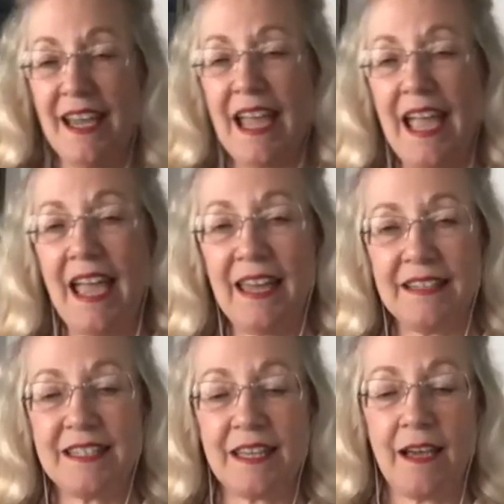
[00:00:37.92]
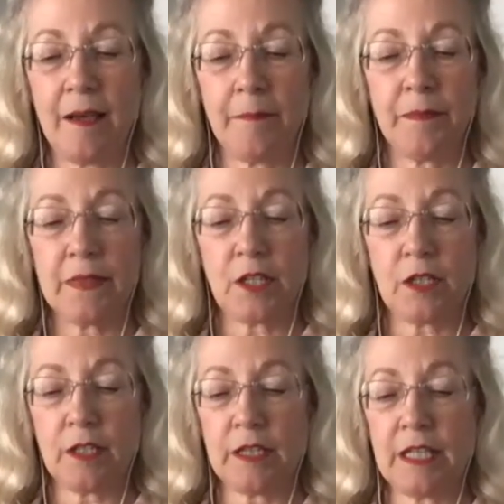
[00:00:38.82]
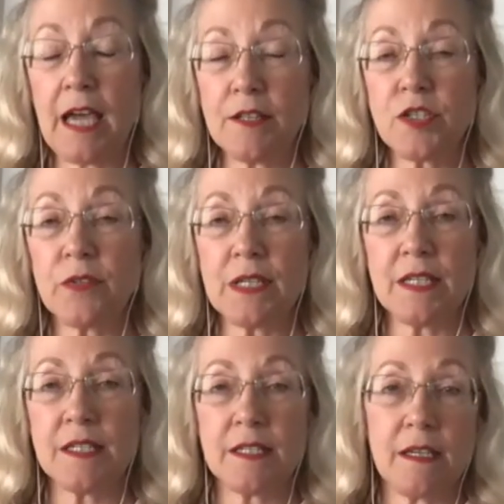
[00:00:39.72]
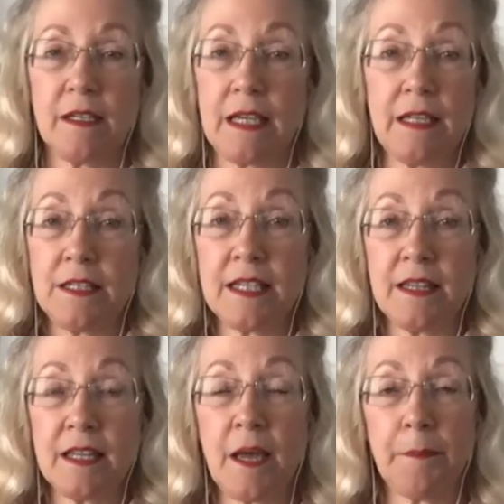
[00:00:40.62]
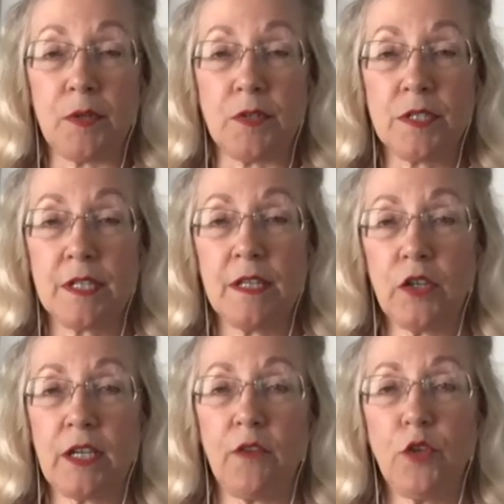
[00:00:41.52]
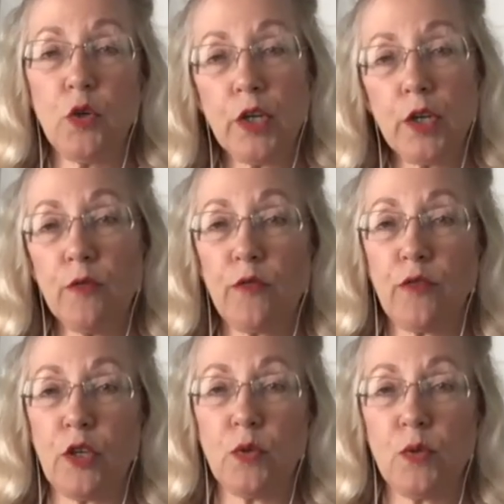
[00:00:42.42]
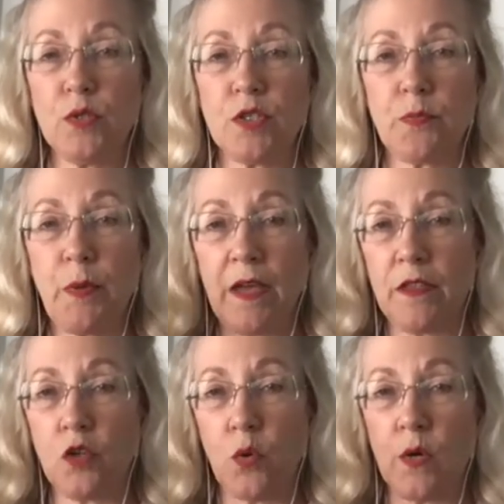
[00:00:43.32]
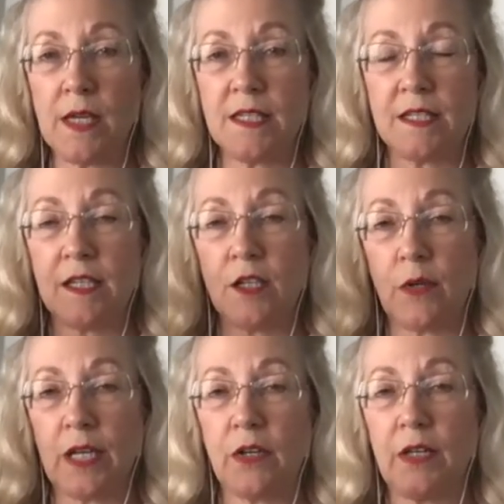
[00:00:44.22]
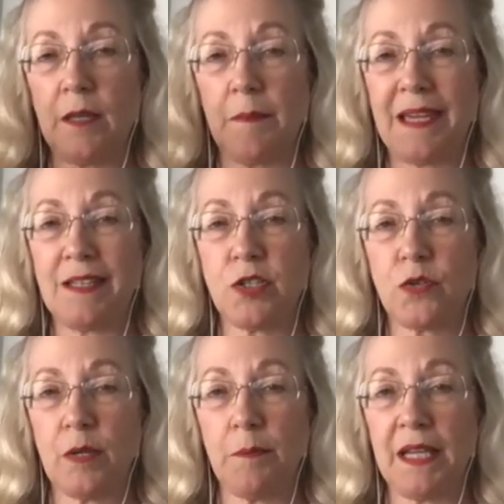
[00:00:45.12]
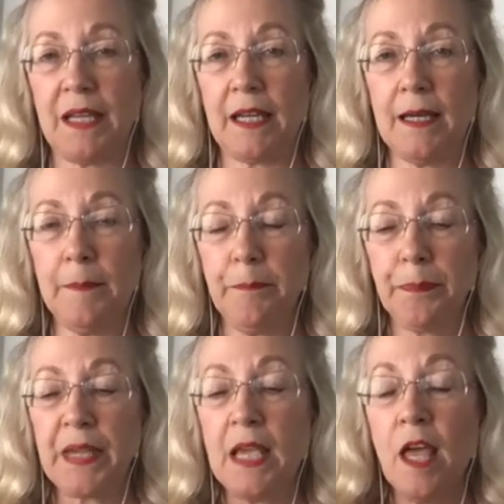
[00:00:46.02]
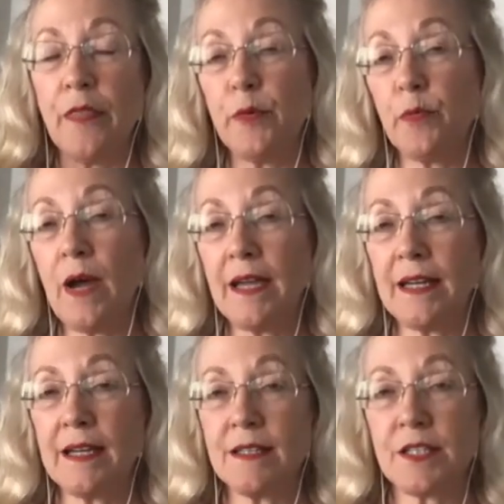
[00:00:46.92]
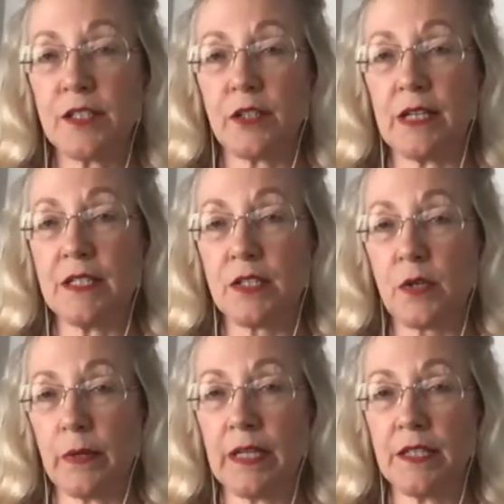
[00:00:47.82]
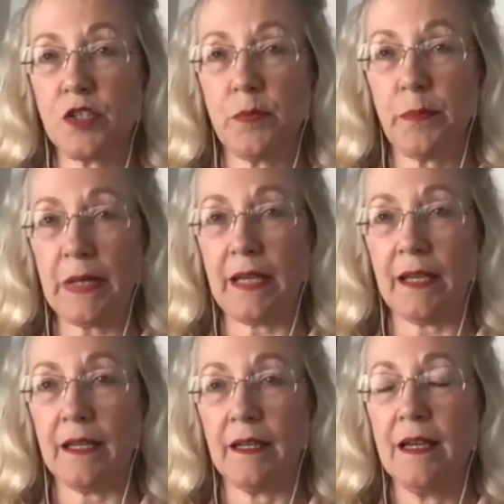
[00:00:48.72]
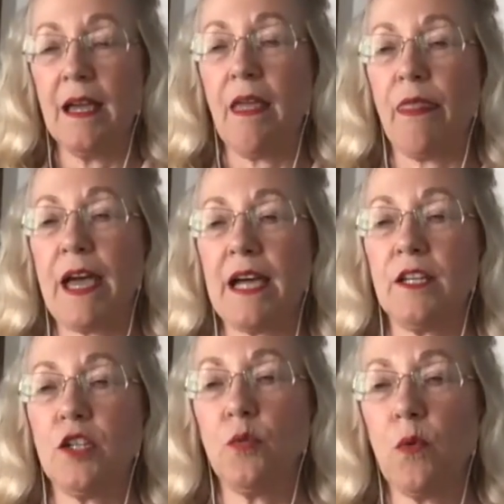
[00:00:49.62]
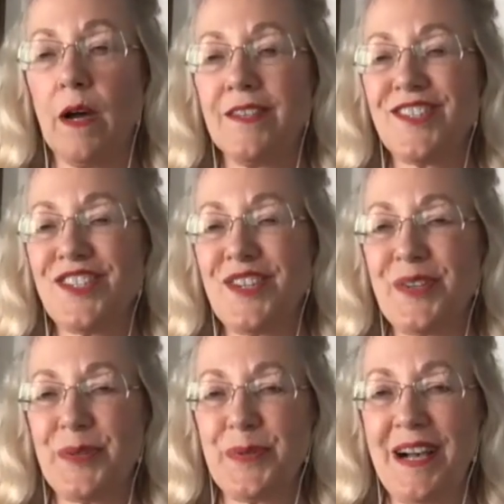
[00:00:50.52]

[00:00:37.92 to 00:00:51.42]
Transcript: And the answer is it's in the numbers. Look, if you're confused by the noise that you hear in the mainstream media, the right answer is going to be that you want to